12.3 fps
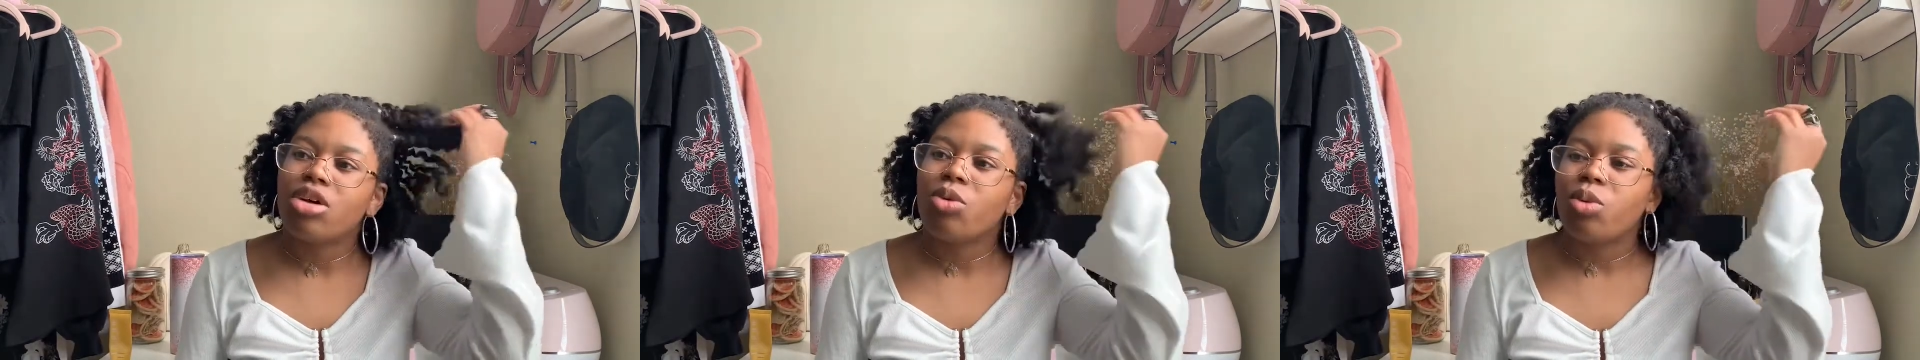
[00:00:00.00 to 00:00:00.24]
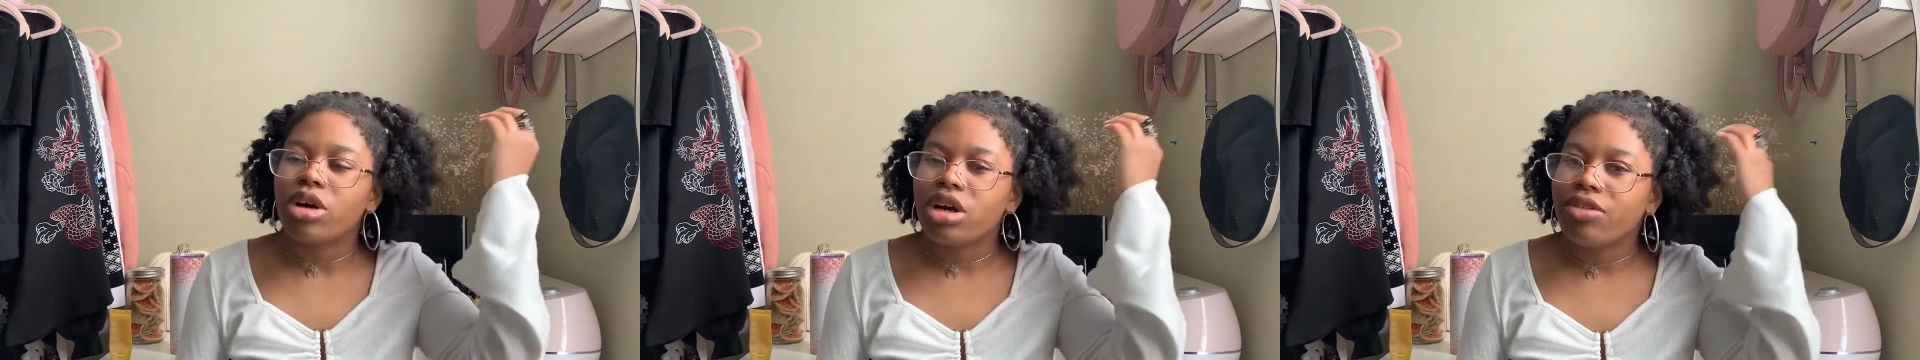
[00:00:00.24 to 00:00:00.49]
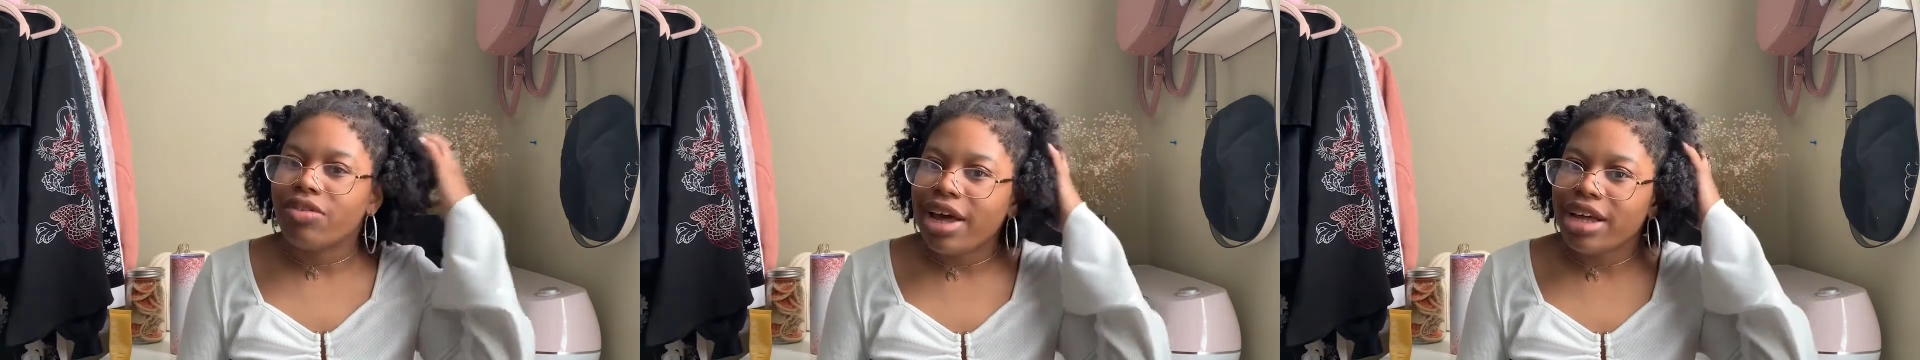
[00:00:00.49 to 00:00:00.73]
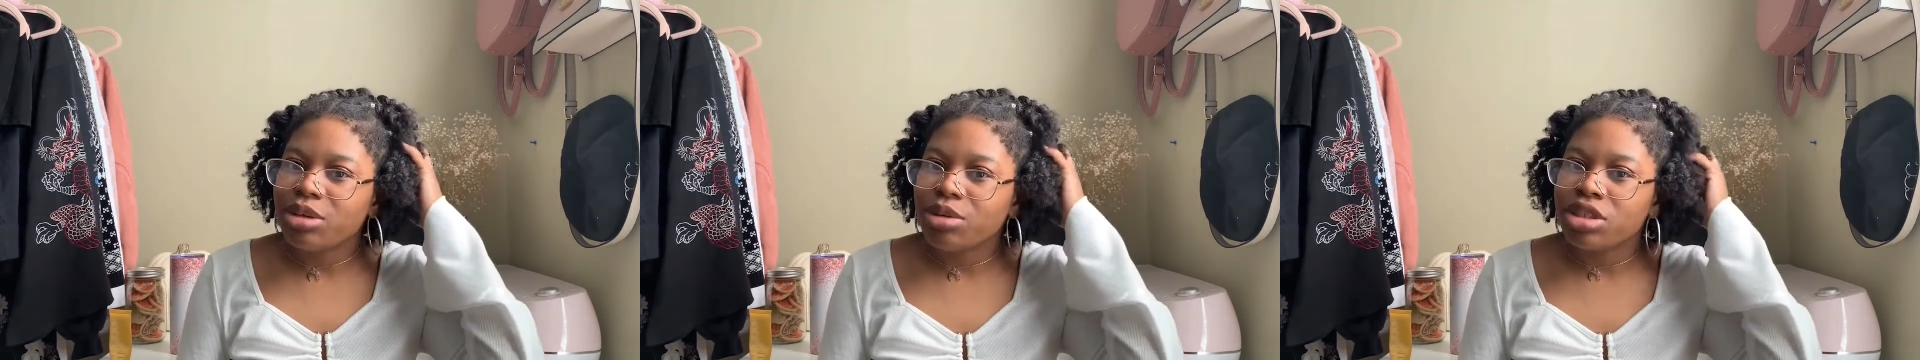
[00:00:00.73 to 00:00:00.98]
What are
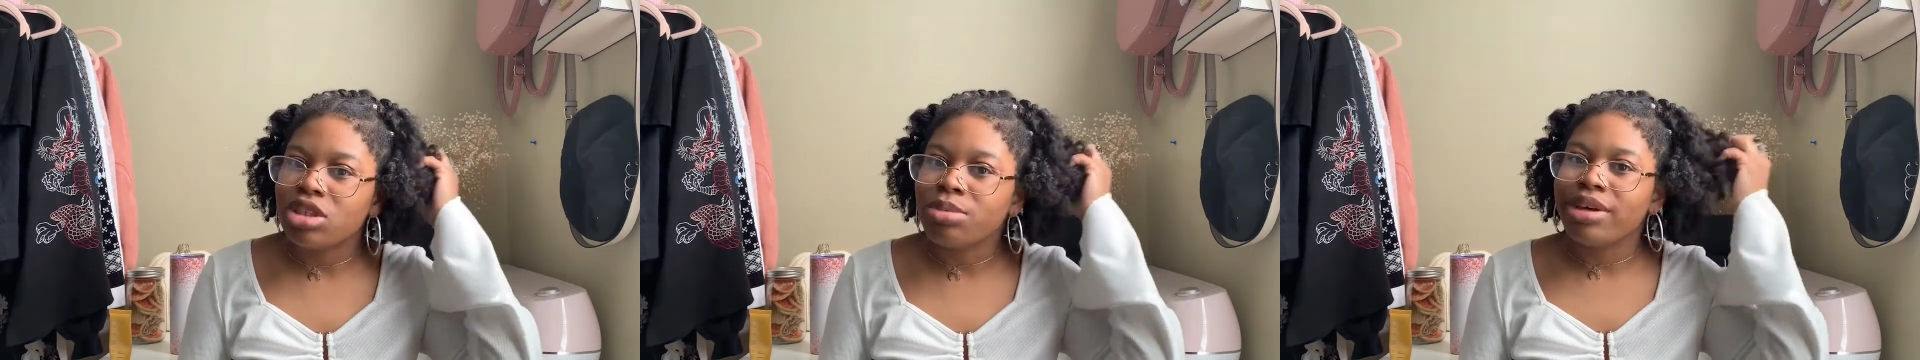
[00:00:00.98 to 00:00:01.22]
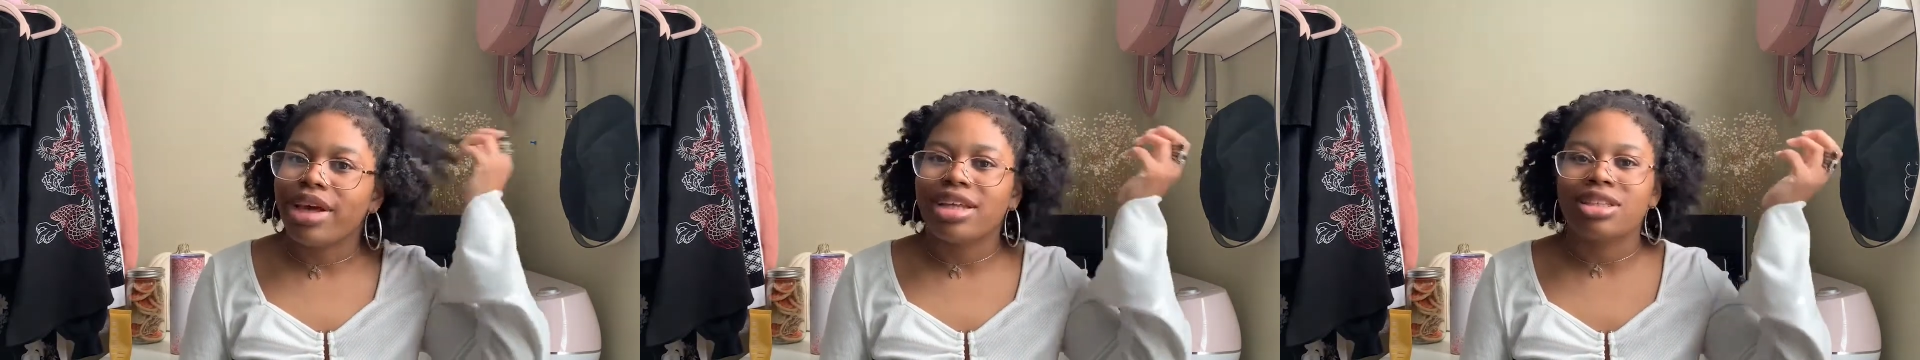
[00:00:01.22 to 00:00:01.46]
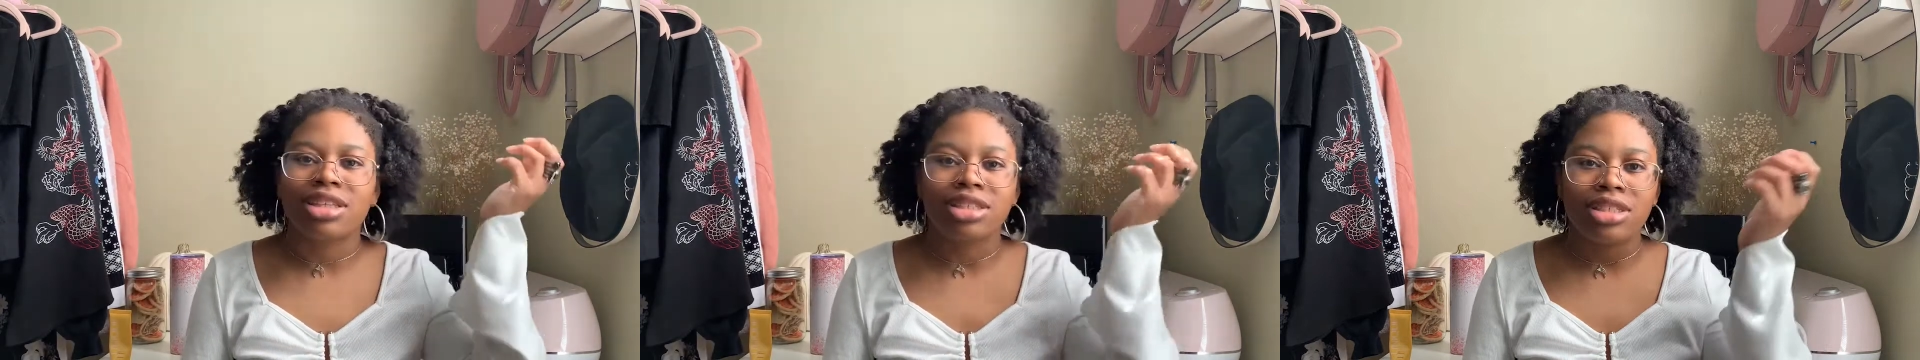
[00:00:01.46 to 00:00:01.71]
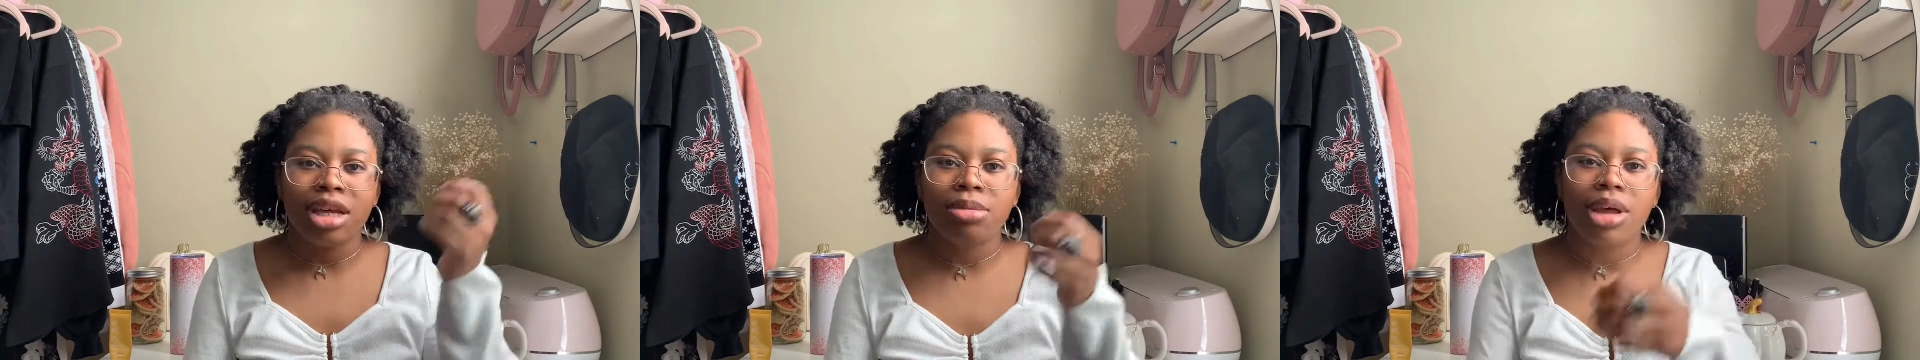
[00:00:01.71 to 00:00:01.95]
flat twists, you may ask? It's the
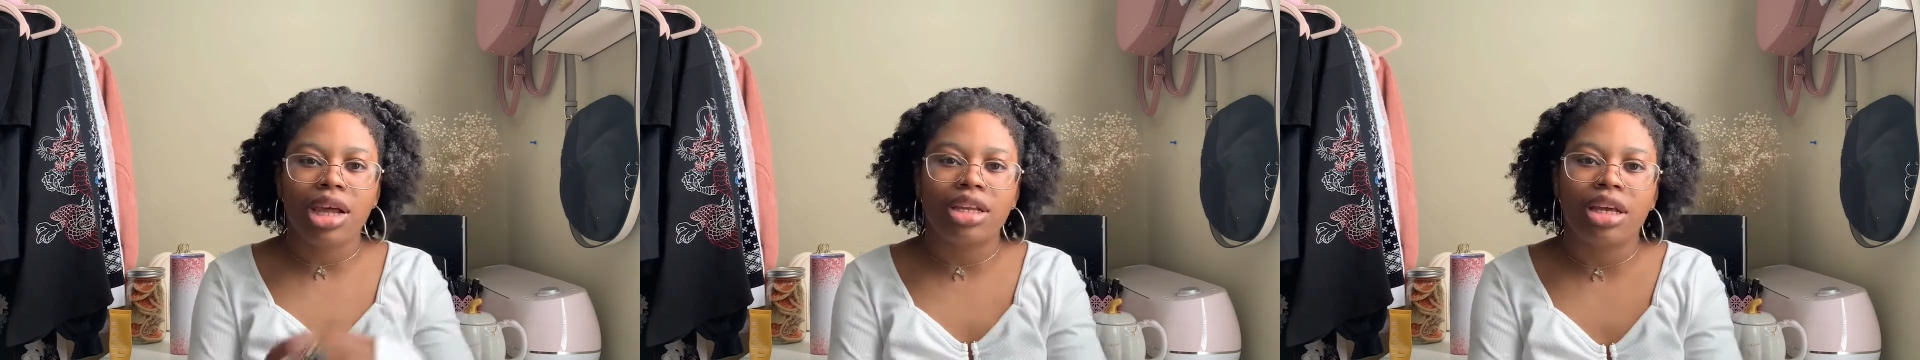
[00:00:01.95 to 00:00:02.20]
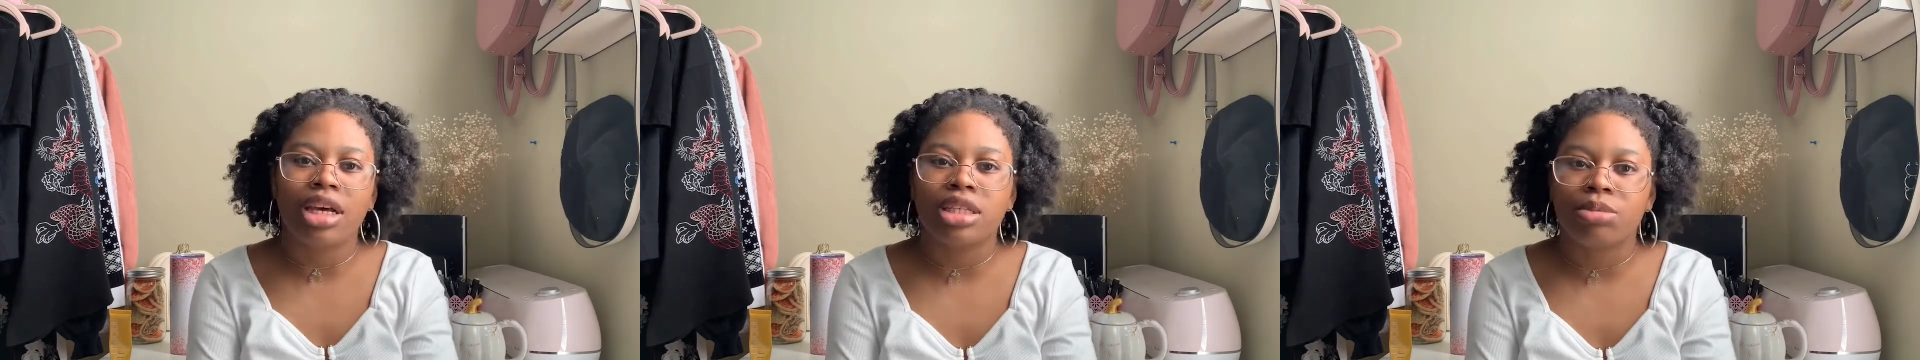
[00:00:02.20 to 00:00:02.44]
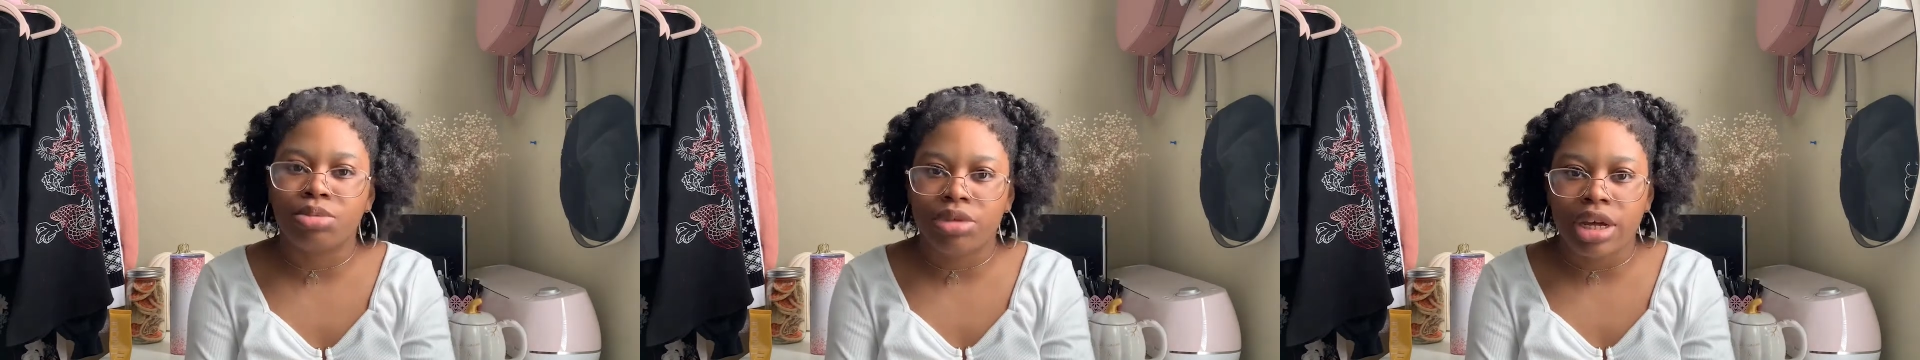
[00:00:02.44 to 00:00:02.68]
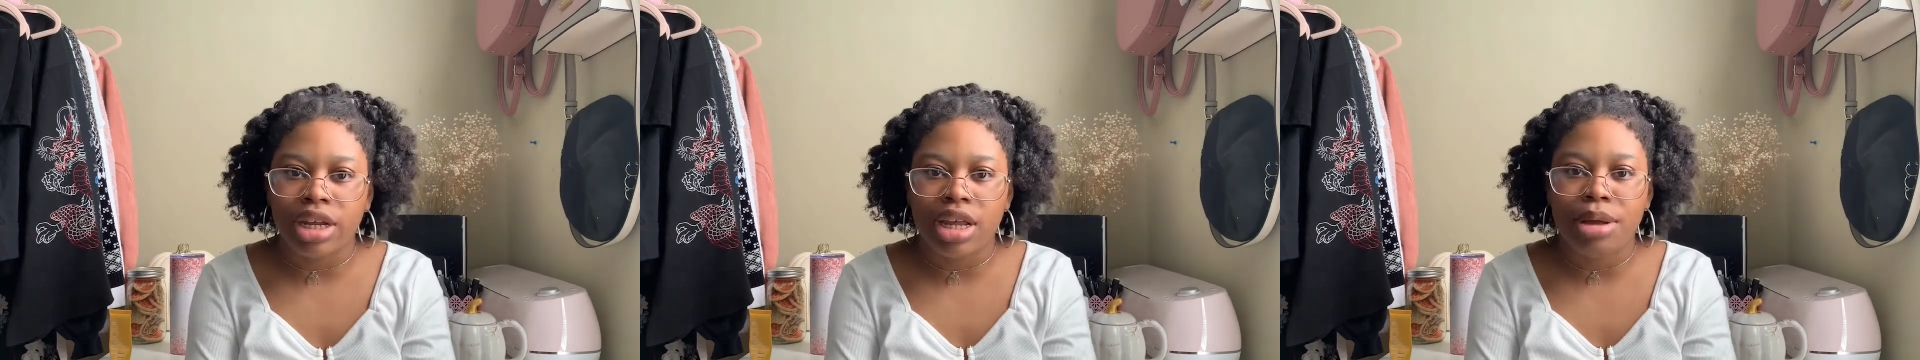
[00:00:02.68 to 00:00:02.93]
same idea as
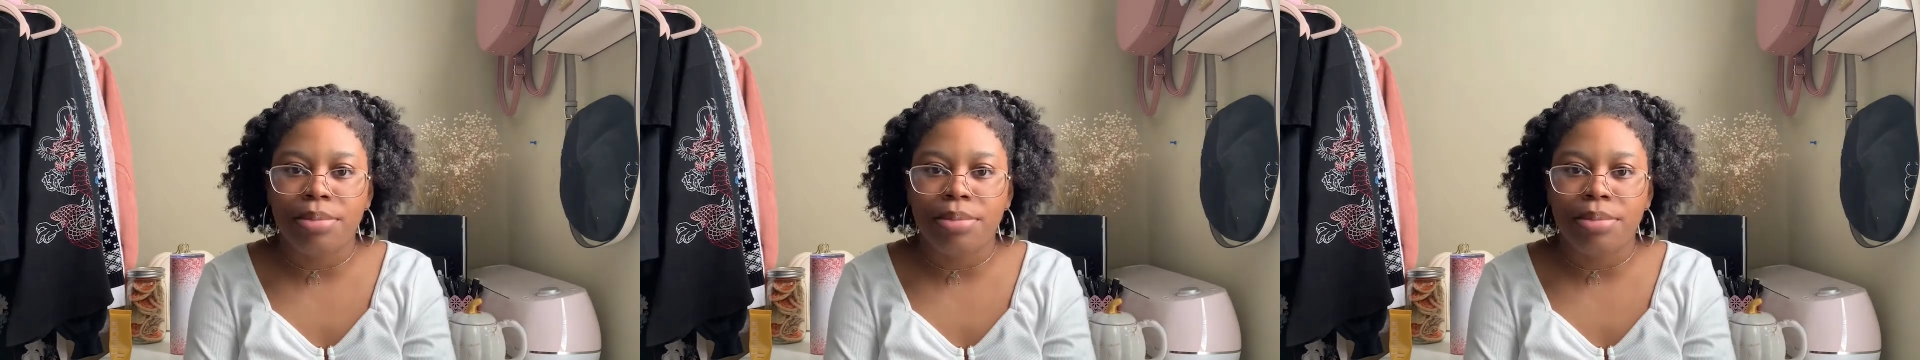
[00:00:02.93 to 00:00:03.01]
braiding,